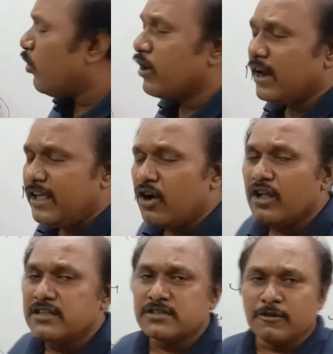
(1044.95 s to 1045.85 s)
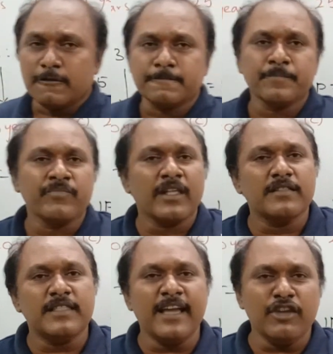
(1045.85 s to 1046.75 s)
orally also.
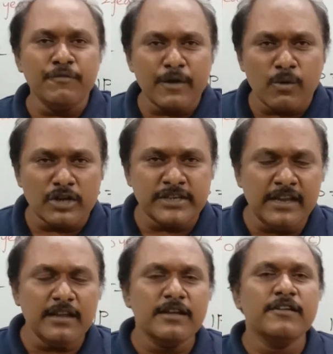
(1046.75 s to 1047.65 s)
Thank you for watching.